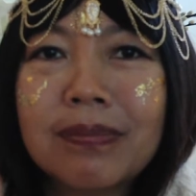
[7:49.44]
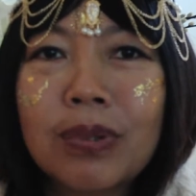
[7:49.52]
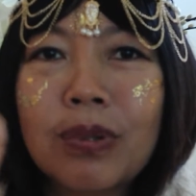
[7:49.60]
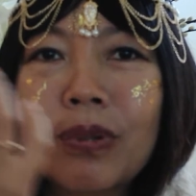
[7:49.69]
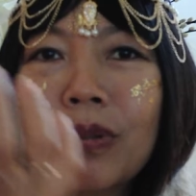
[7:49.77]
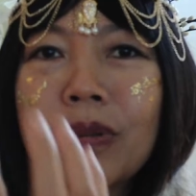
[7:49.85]

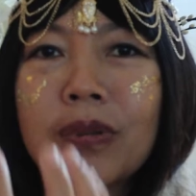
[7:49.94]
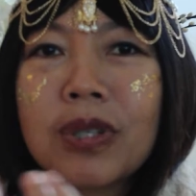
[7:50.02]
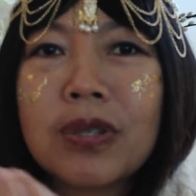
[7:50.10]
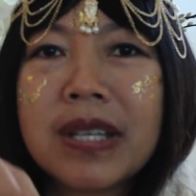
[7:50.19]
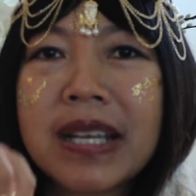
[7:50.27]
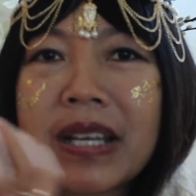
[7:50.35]
pull you
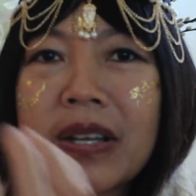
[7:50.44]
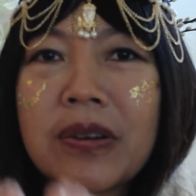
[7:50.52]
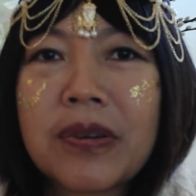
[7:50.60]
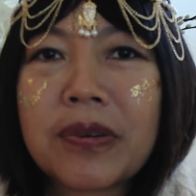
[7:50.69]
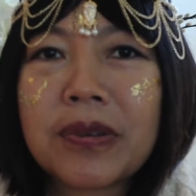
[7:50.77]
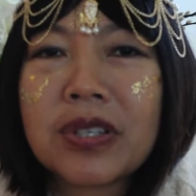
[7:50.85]

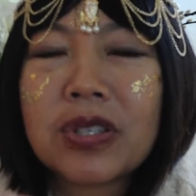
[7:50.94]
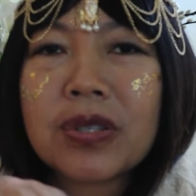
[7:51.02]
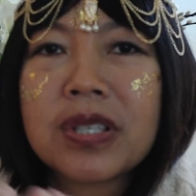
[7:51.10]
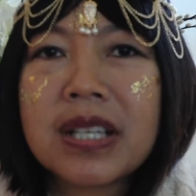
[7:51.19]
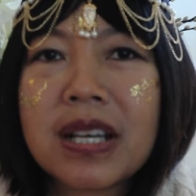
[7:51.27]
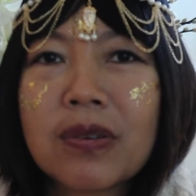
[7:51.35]
down into a
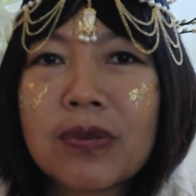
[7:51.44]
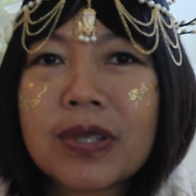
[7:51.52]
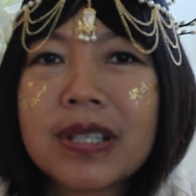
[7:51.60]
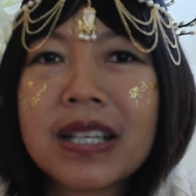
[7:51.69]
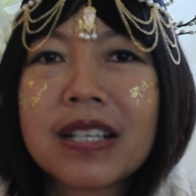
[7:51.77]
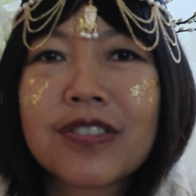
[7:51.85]
downward
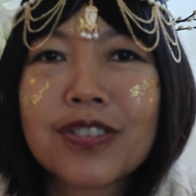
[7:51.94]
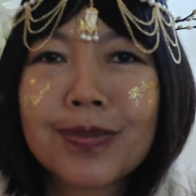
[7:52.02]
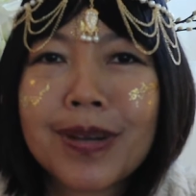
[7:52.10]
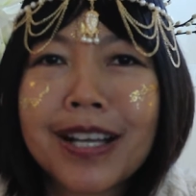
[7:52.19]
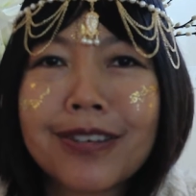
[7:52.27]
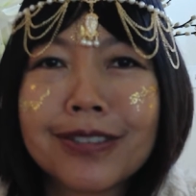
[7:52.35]
negative
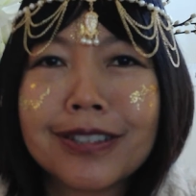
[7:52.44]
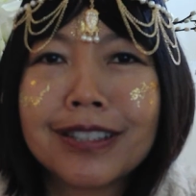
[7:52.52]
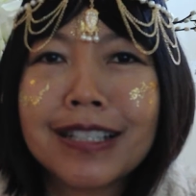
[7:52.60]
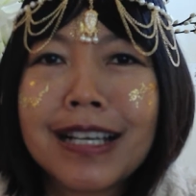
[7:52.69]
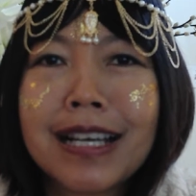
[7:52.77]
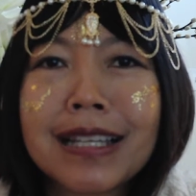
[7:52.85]
spiral
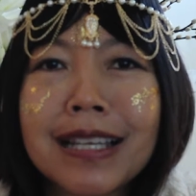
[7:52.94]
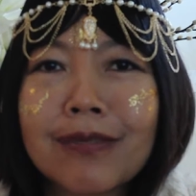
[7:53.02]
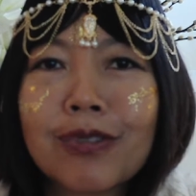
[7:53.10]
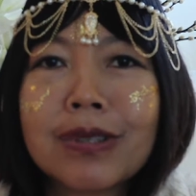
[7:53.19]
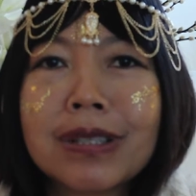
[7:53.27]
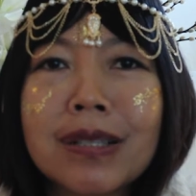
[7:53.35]
that
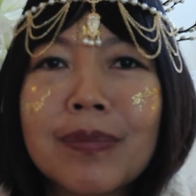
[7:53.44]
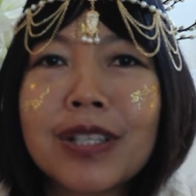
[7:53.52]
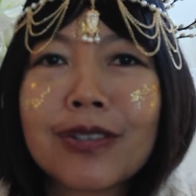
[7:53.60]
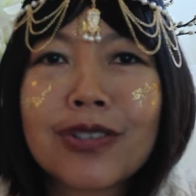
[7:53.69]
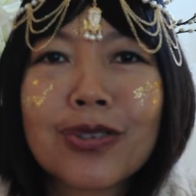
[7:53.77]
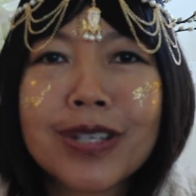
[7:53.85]
will limit
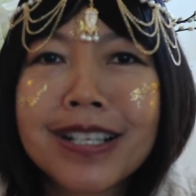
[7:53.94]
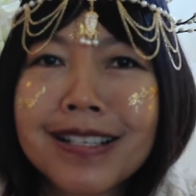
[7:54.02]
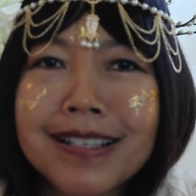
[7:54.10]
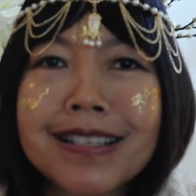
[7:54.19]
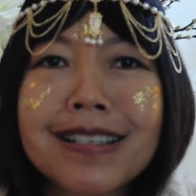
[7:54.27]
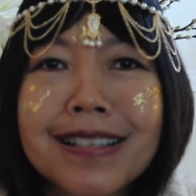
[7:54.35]
your
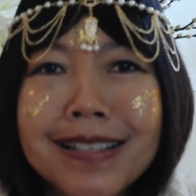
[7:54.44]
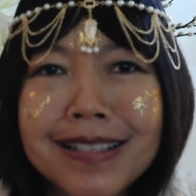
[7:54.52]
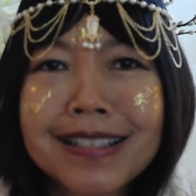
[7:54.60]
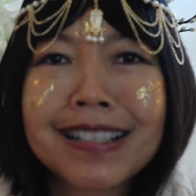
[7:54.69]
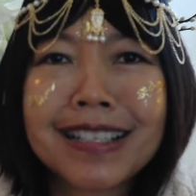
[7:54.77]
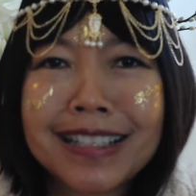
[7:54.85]
choices,
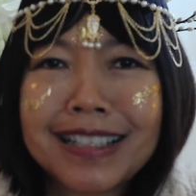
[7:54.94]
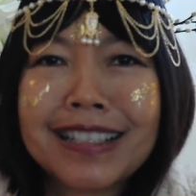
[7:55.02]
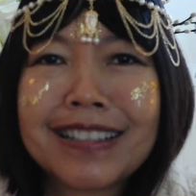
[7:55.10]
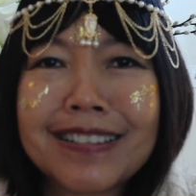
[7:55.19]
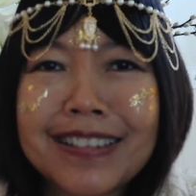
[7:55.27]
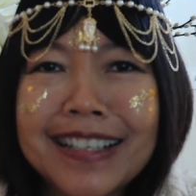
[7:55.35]

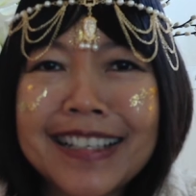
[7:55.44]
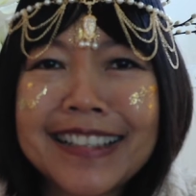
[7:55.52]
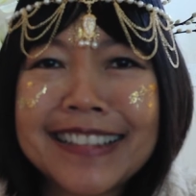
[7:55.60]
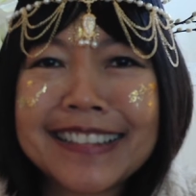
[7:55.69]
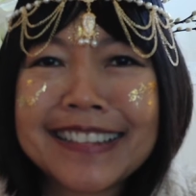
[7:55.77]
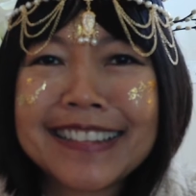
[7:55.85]
right?
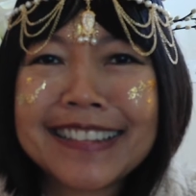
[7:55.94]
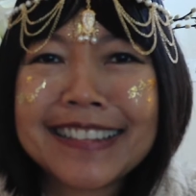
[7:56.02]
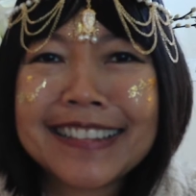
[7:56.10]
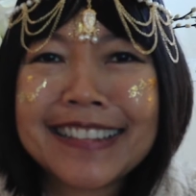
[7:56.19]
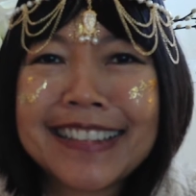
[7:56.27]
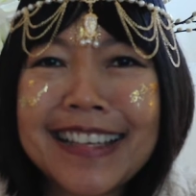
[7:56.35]

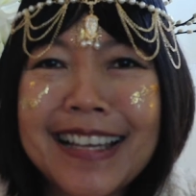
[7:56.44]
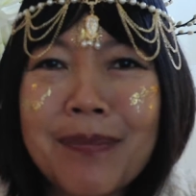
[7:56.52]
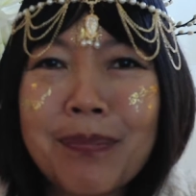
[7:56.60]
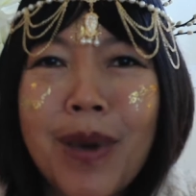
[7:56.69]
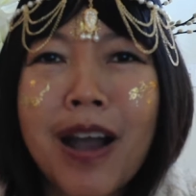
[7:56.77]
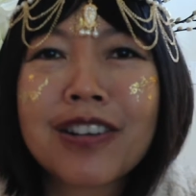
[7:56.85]
Okay,
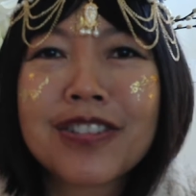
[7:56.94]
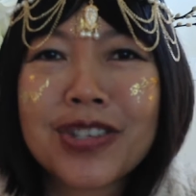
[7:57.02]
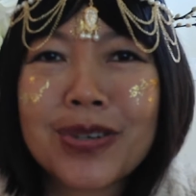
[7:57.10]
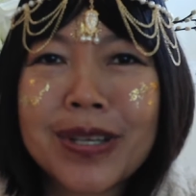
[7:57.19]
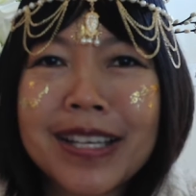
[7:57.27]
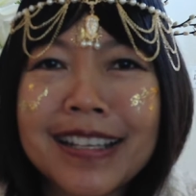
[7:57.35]
and box
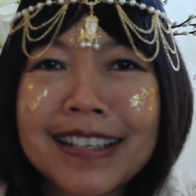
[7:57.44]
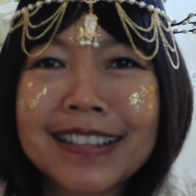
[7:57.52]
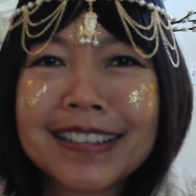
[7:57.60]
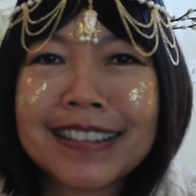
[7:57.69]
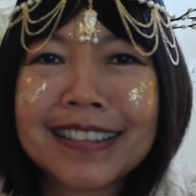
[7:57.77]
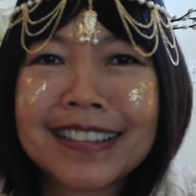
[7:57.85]
you in.
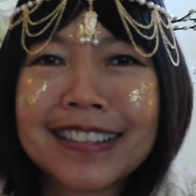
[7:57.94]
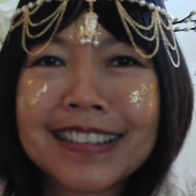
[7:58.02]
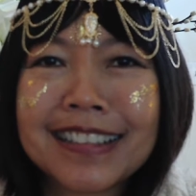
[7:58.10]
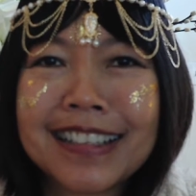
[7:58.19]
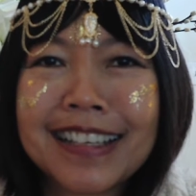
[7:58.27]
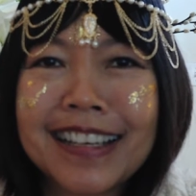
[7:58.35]

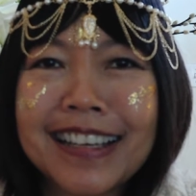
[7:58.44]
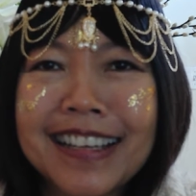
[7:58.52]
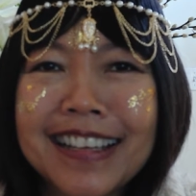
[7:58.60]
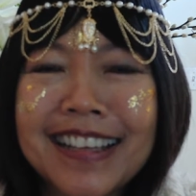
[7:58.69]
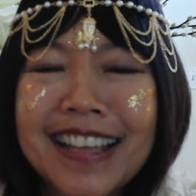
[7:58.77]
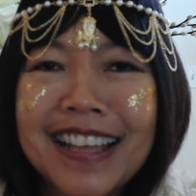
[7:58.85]
Okay,
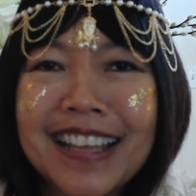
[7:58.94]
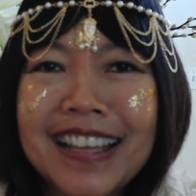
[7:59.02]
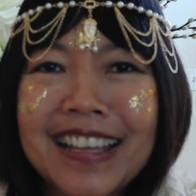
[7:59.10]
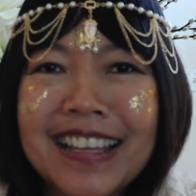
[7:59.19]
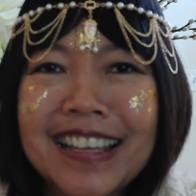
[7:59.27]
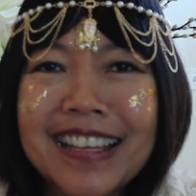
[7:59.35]

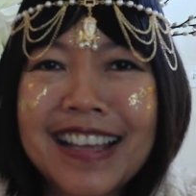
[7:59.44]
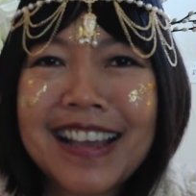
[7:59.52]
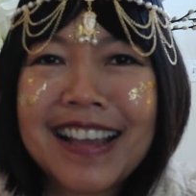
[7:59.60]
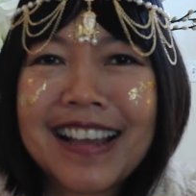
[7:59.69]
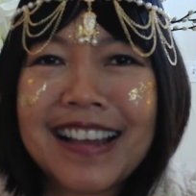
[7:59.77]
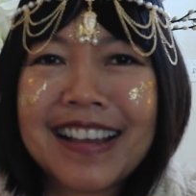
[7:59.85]

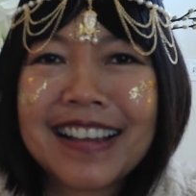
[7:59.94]
yeah.